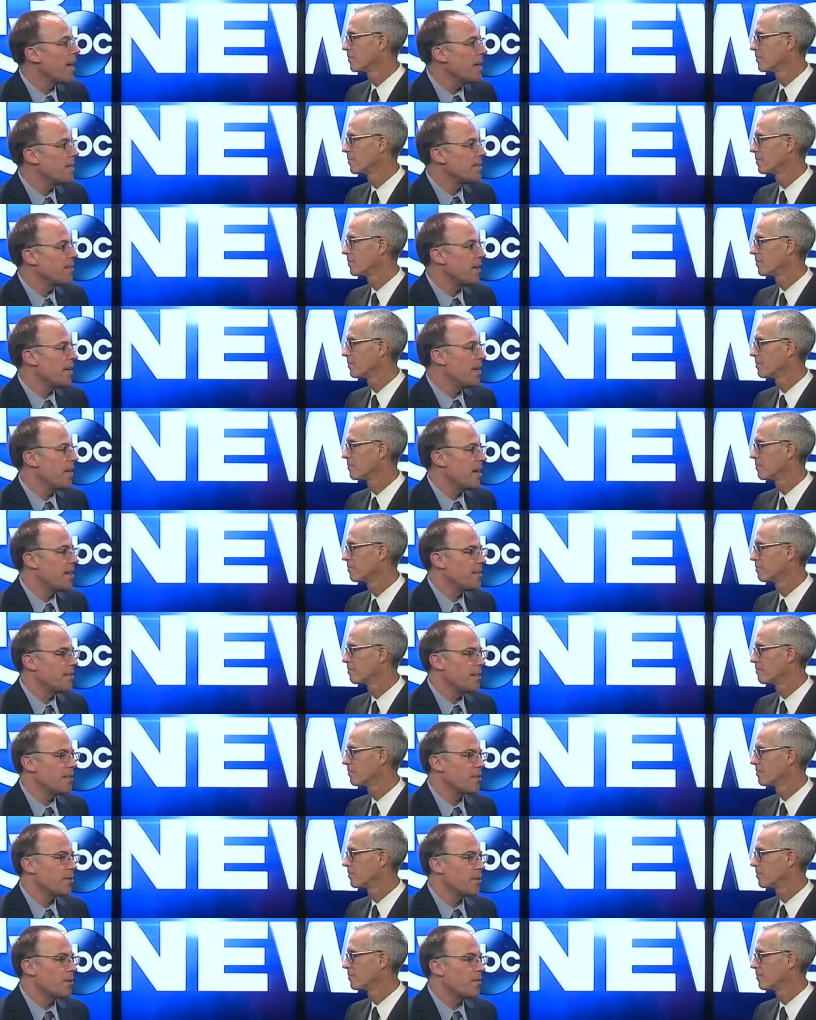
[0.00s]
Speaker 1: as a, as a
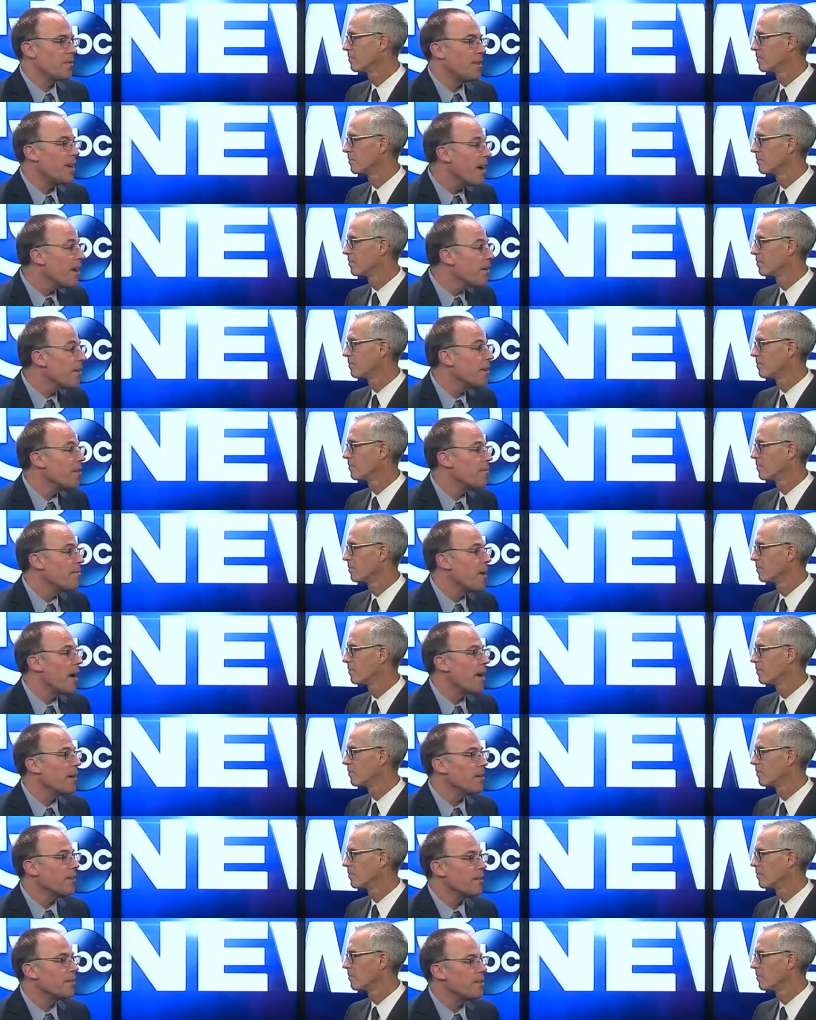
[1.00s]
sort of narrative
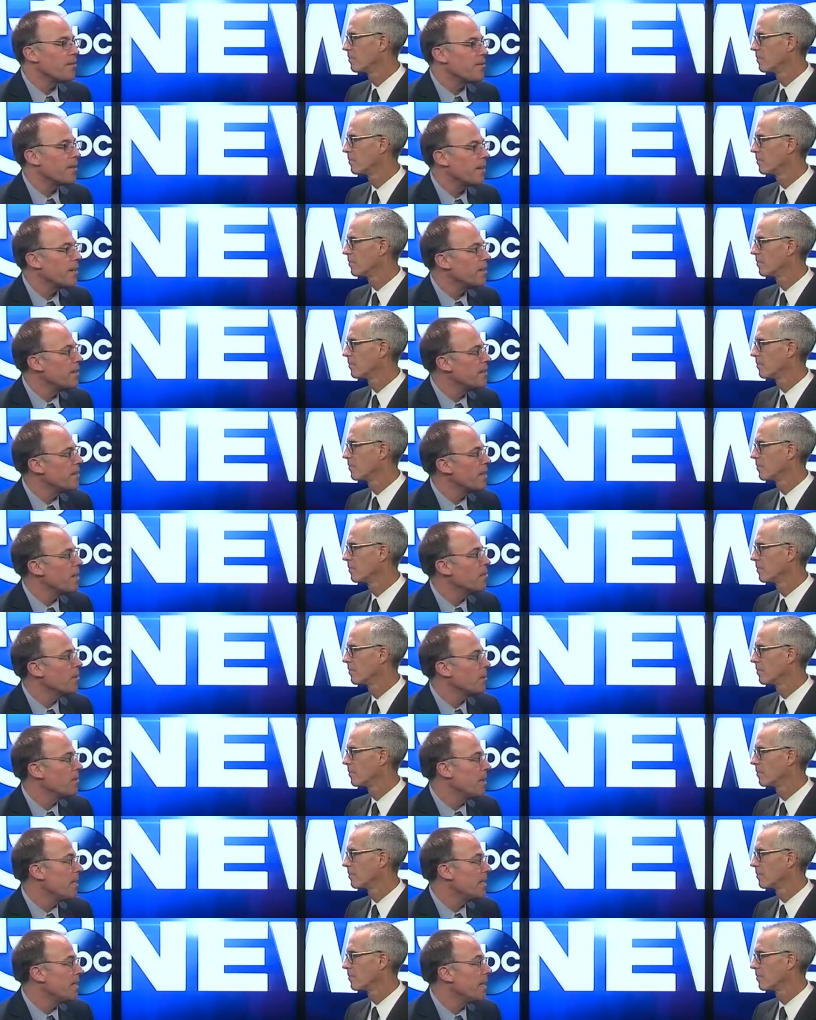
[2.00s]
matter, the defendant is able to
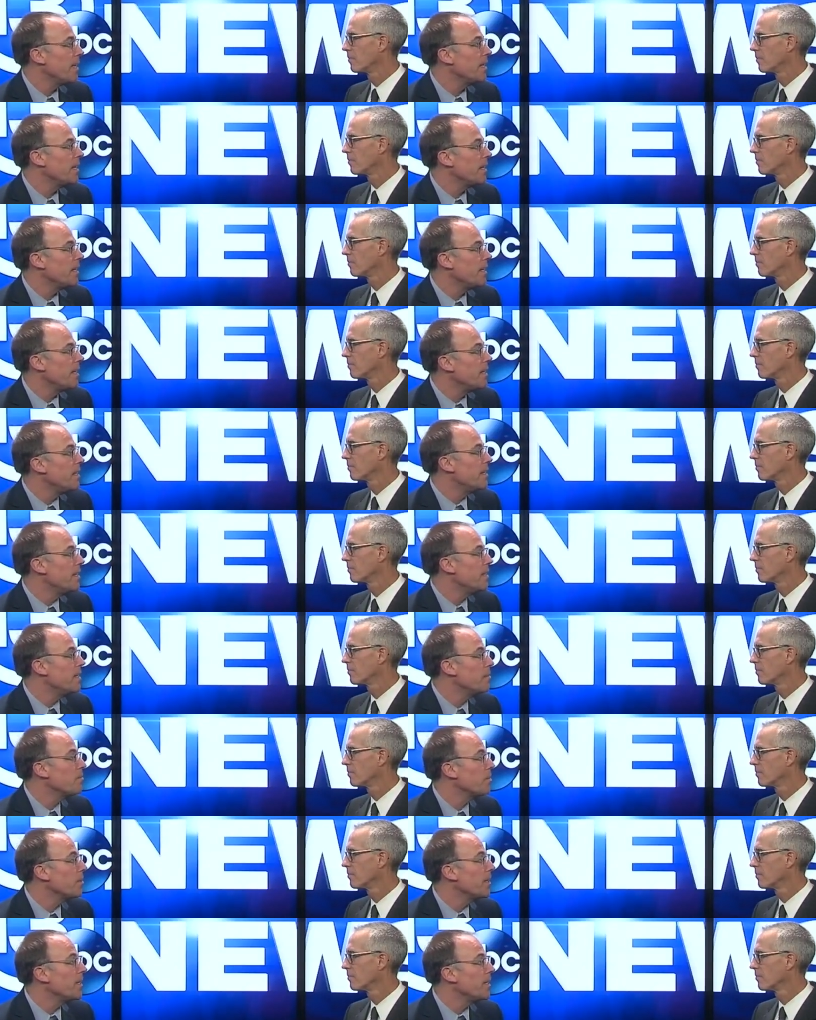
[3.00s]
maintain that he
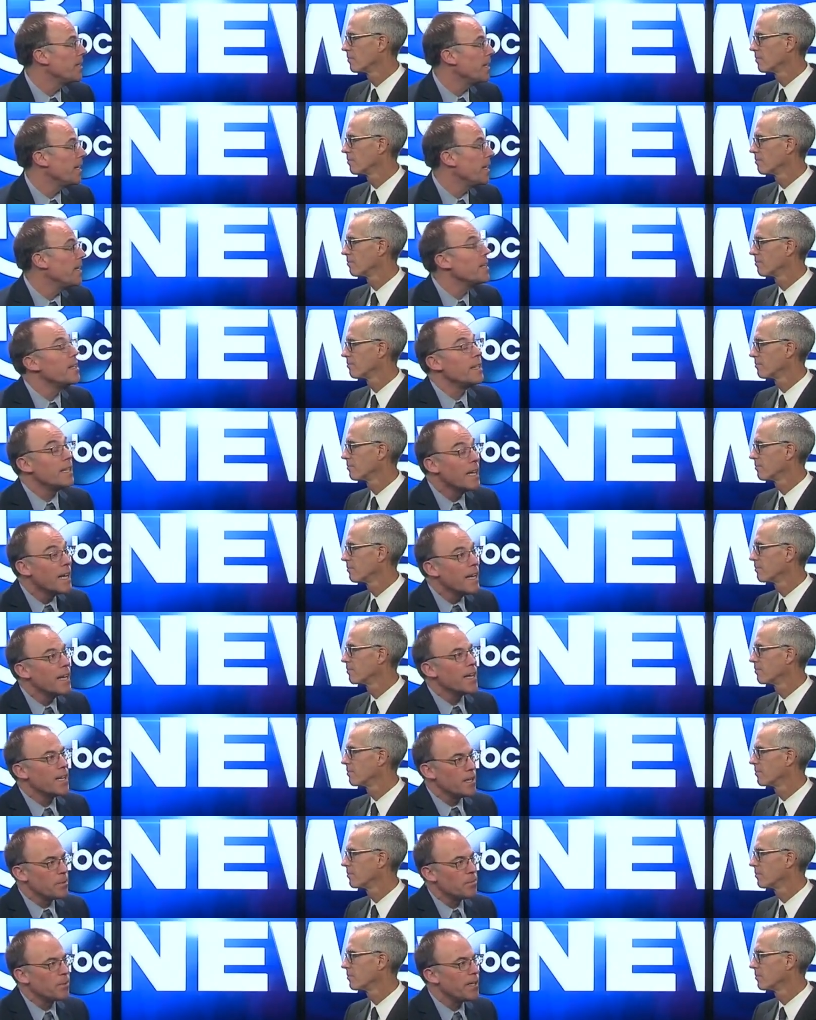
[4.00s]
didn't plead, he didn't, he
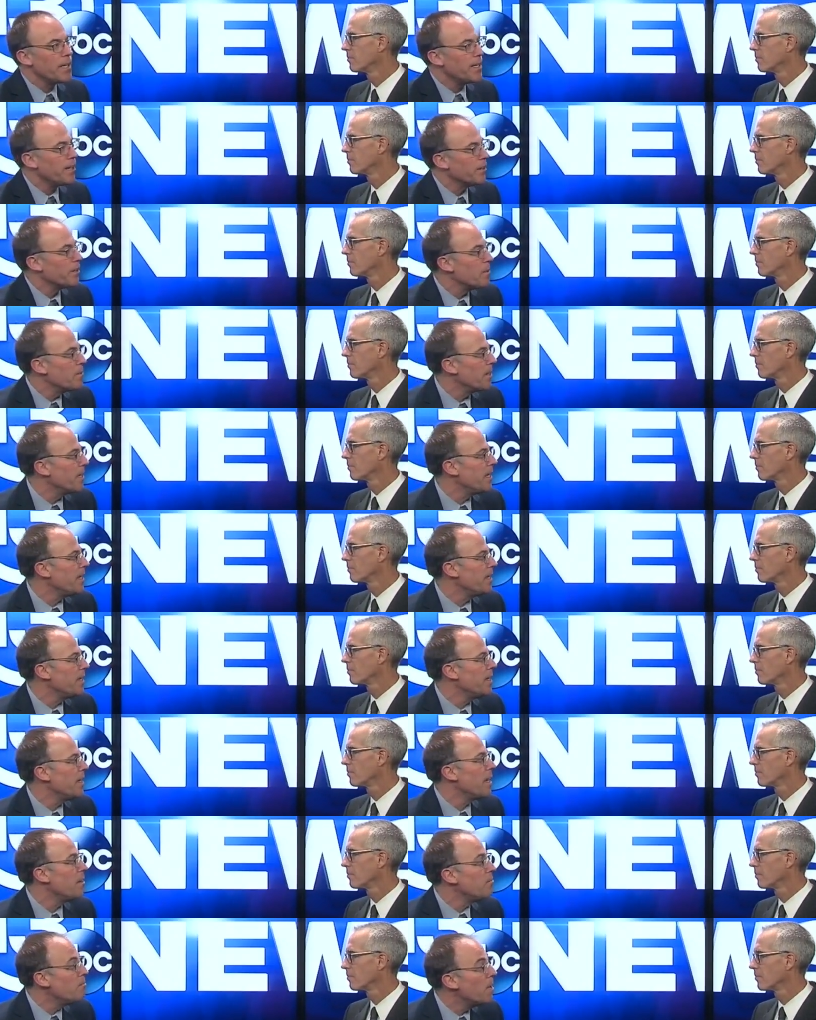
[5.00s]
did plead guilty, but he didn't
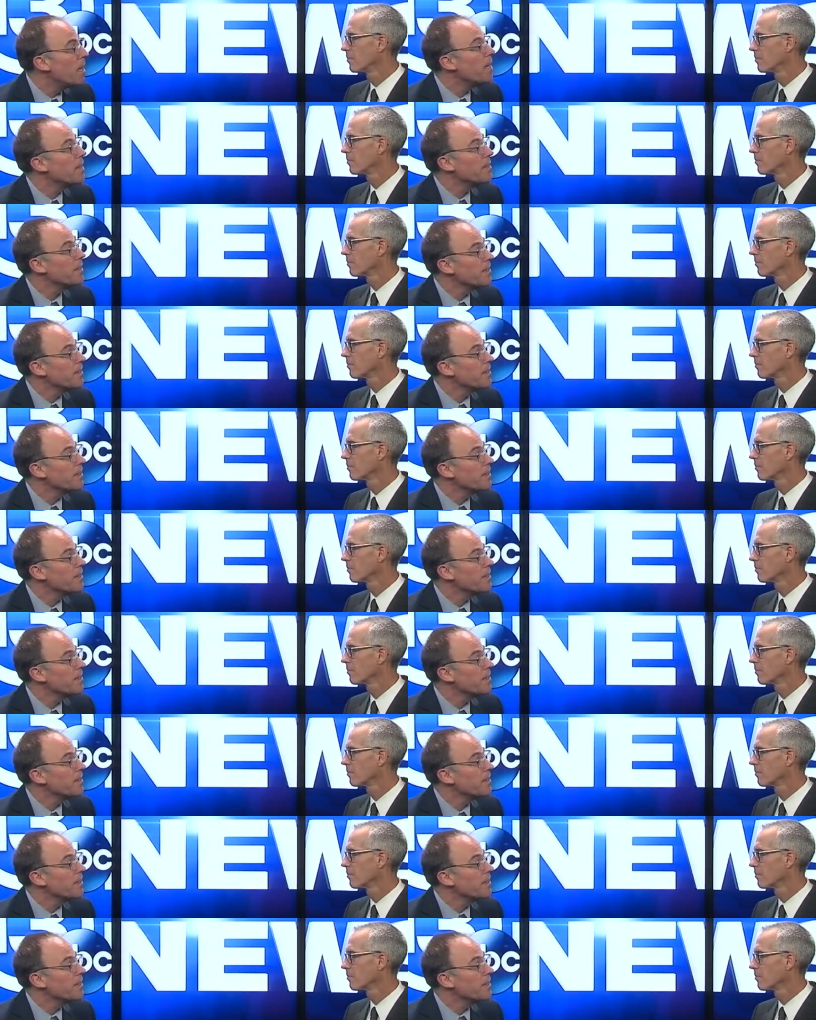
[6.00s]
admit